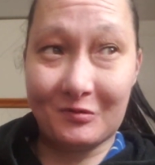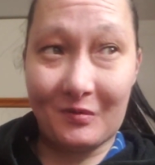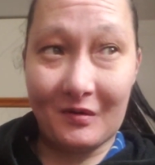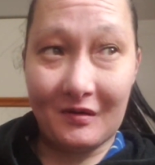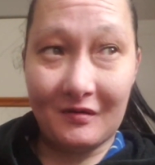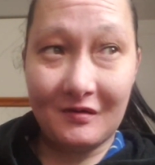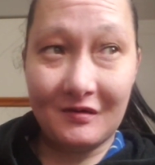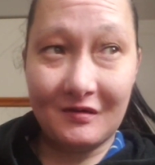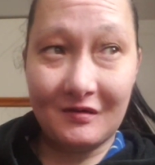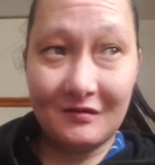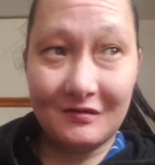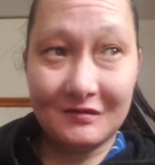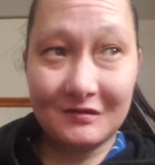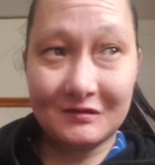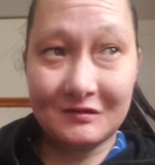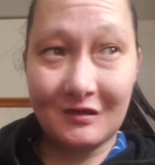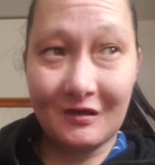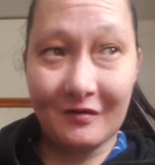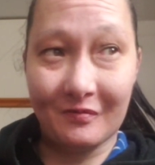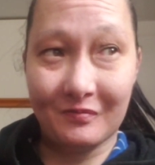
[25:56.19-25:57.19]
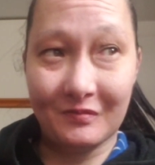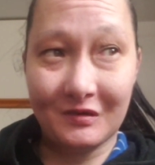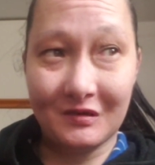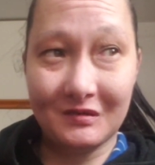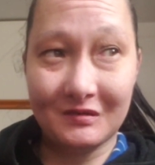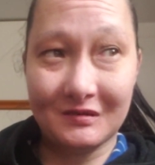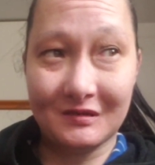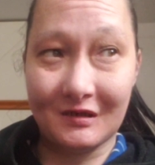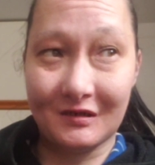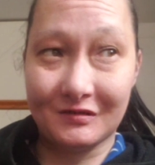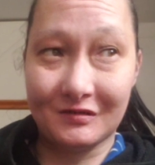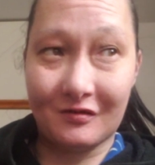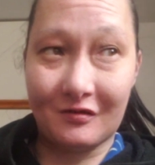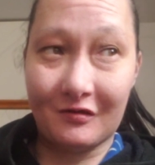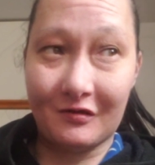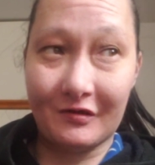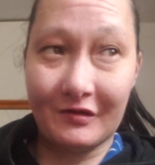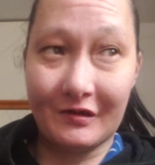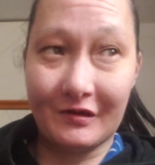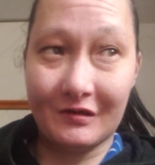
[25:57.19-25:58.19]
dwelling on stuff means that's
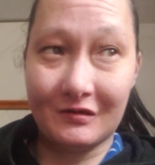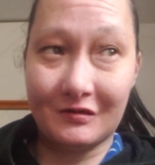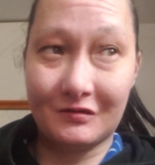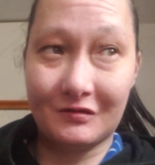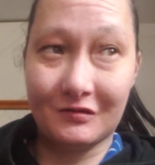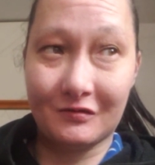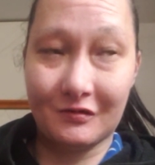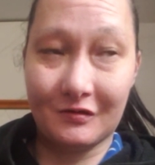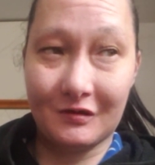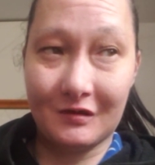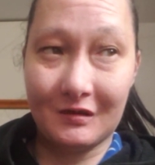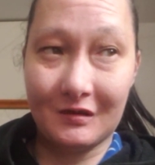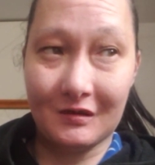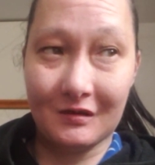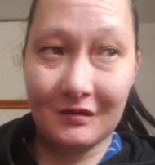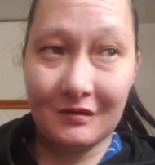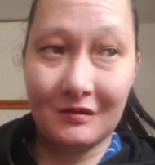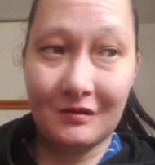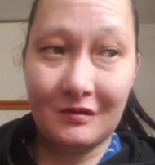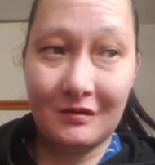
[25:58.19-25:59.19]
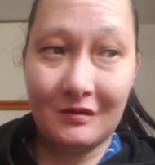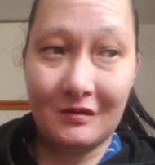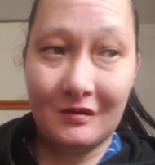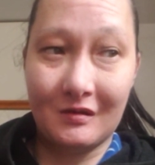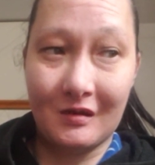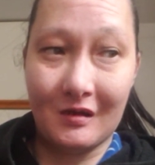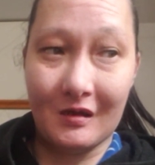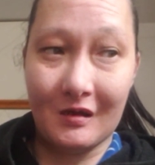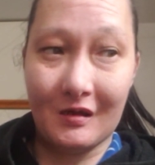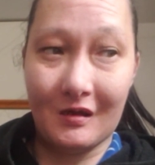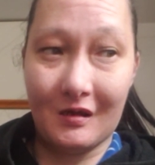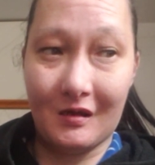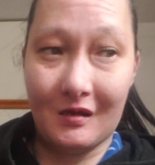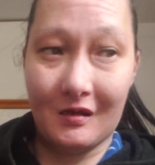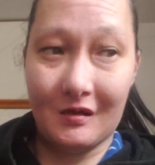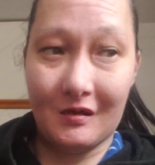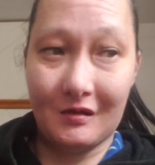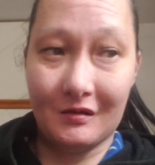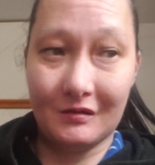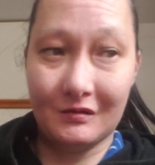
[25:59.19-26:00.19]
all that you're doing,
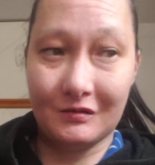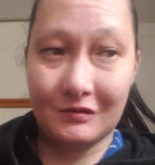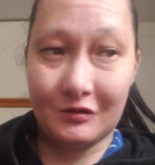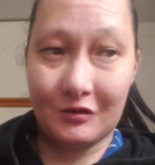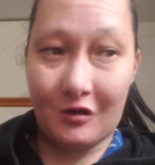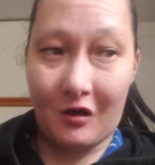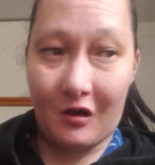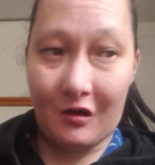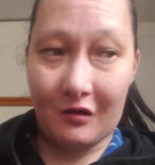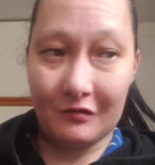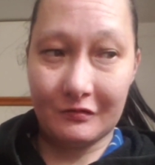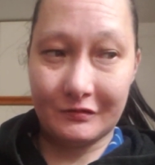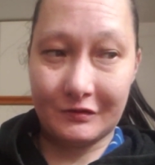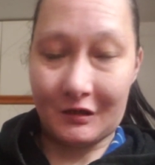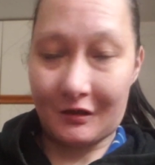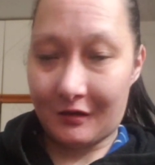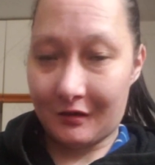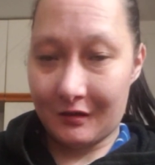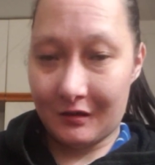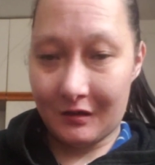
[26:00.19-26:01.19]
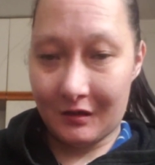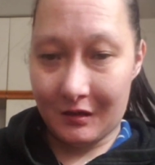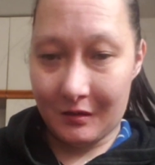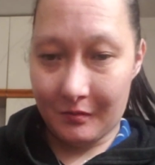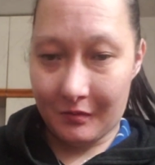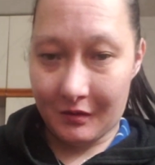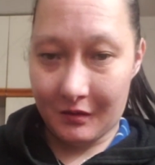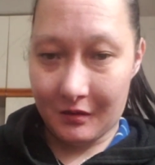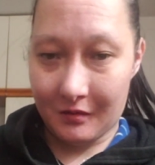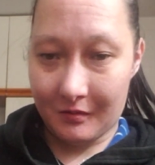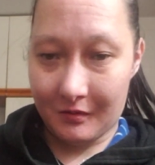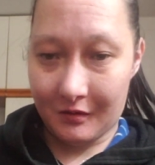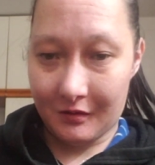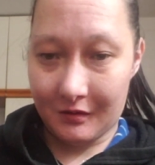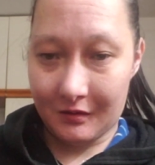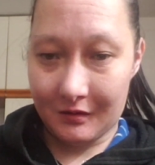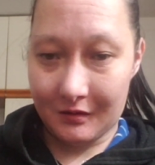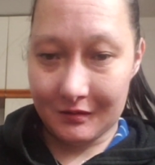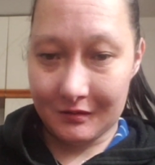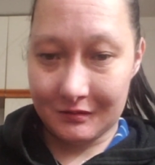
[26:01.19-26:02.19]
and you're not telling anybody about
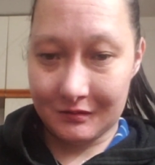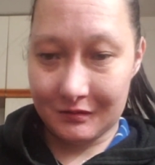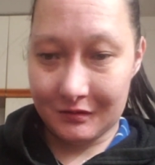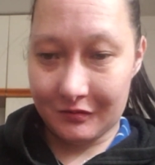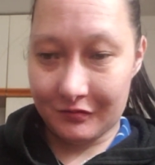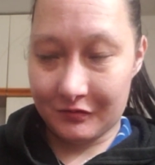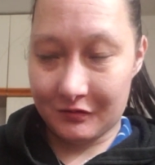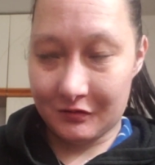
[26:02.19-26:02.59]
it. If